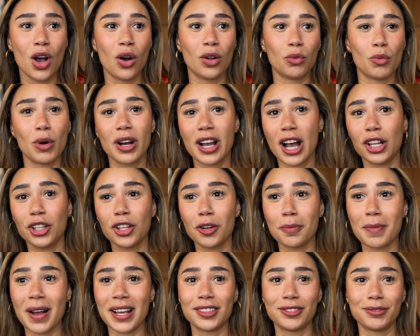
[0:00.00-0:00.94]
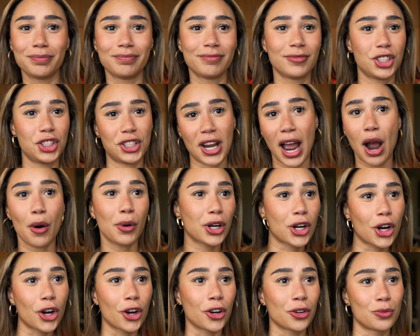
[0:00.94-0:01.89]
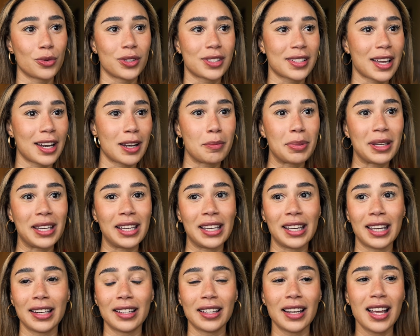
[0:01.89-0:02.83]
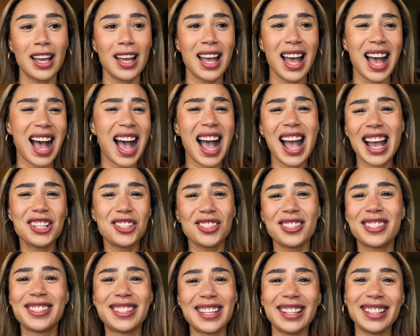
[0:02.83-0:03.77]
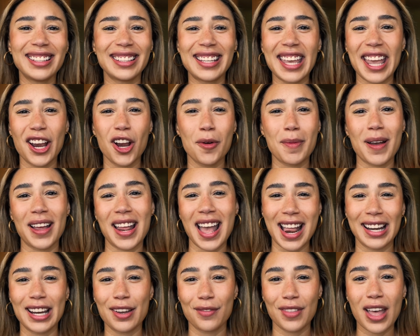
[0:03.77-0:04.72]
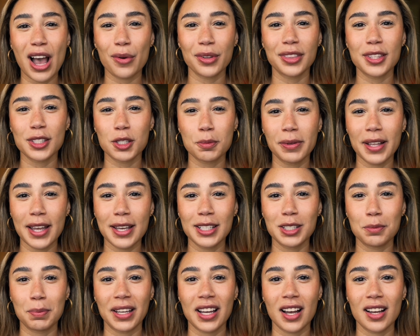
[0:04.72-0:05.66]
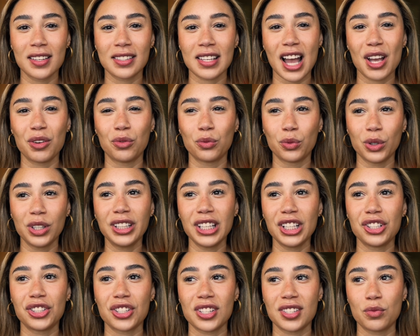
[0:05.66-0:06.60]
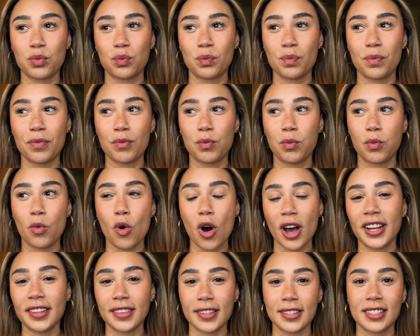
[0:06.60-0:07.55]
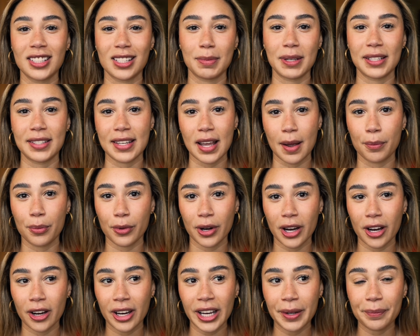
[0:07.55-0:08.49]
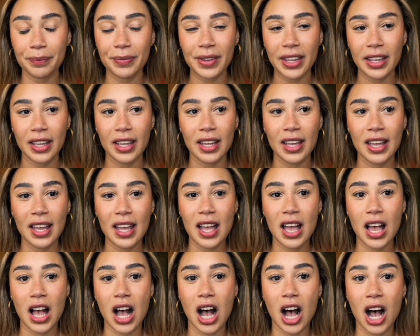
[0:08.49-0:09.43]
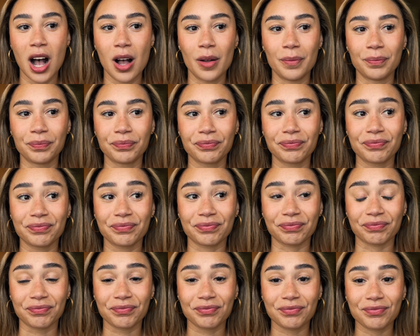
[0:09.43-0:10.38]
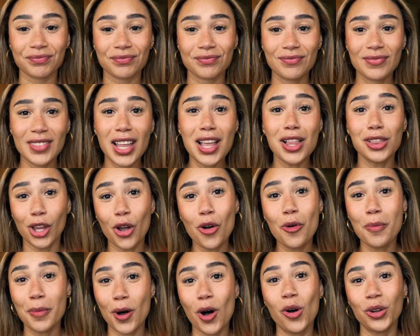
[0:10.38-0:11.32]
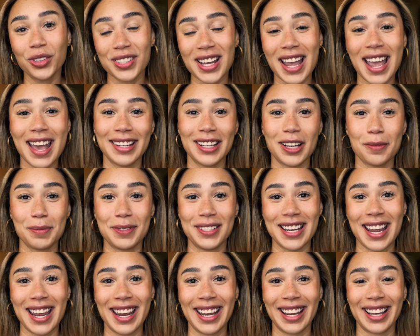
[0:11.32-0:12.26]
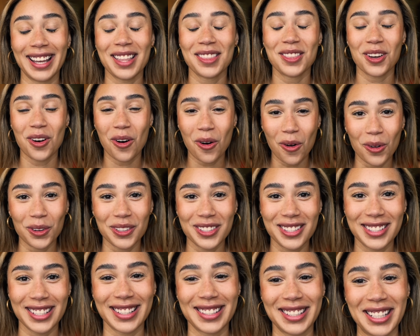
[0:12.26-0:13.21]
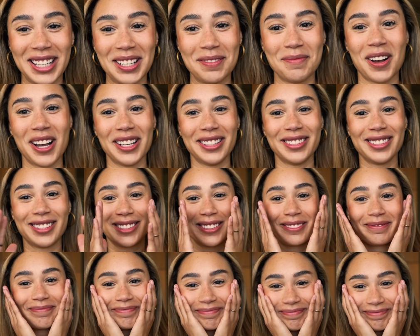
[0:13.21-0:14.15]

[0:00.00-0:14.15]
what color my shower curtain was gonna be. And I just didn't care about any of that with this place because I really just wanted this to be temporary. Lo and behold, I ended up staying the whole 16 months.